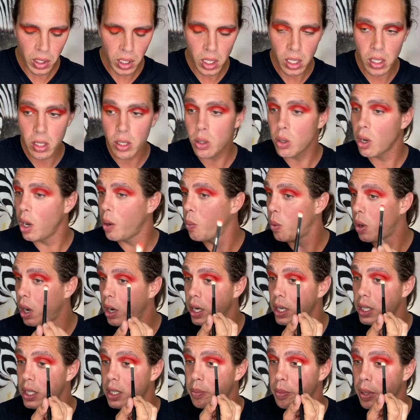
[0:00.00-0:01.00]
So I
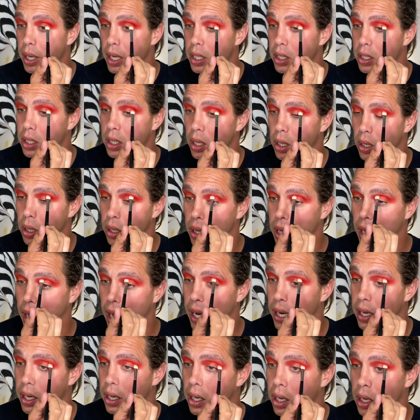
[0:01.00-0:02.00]
wanted to make sure
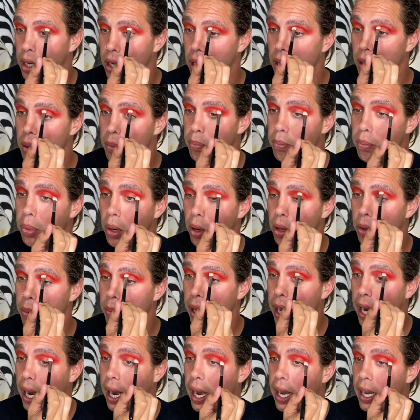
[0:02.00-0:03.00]
that both
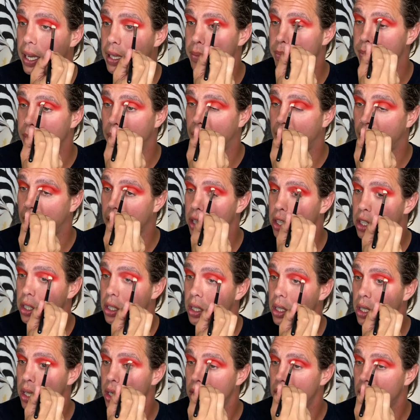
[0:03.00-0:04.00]
my eyes
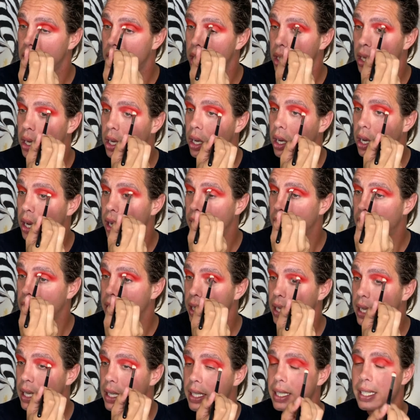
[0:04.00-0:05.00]
matched, at
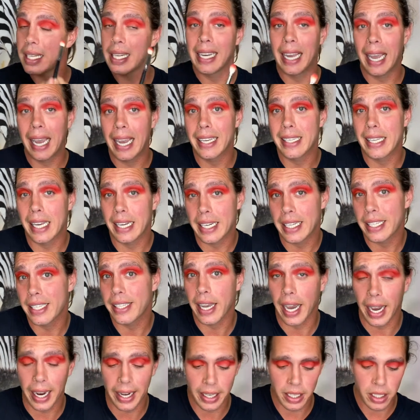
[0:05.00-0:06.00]
least, in case I
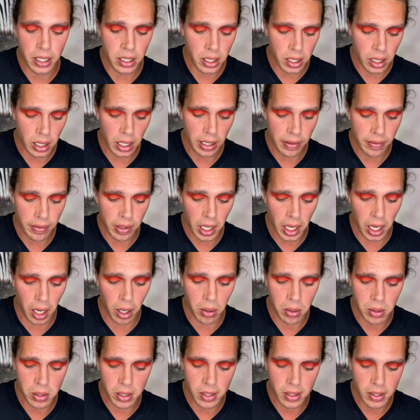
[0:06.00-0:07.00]
decided to leave the
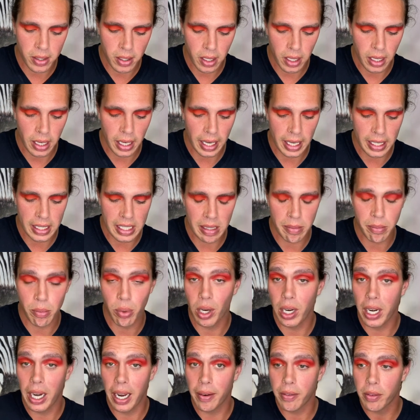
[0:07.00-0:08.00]
house at some
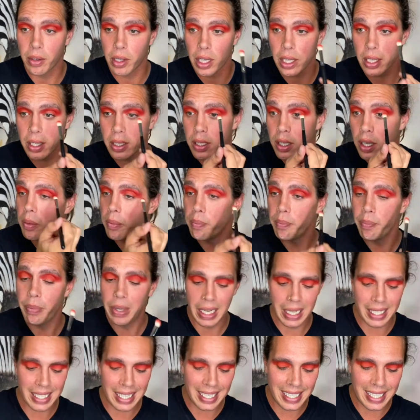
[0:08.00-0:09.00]
point after this,
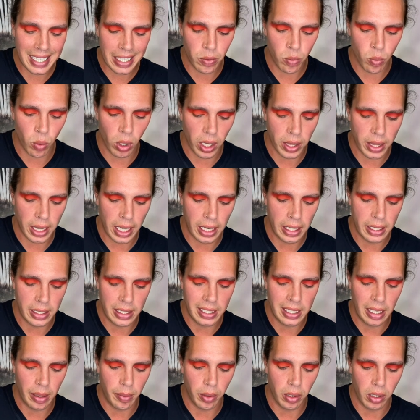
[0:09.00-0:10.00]
because I didn't want that
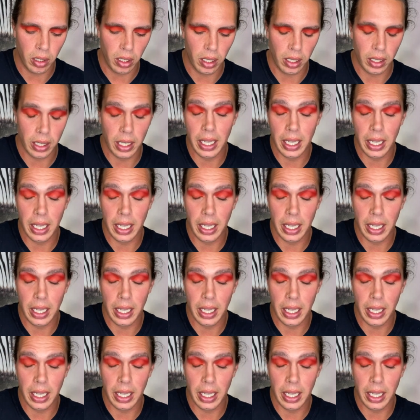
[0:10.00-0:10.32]
double look.